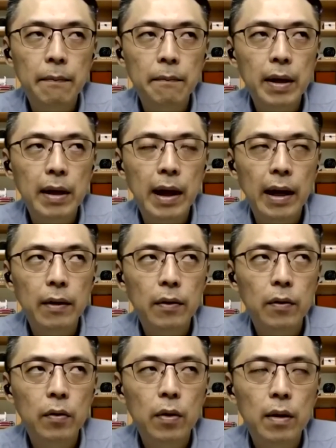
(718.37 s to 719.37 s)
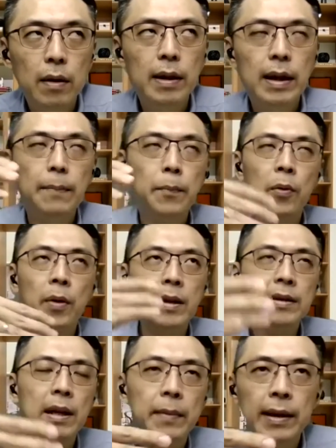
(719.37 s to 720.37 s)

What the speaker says: be like the progress can be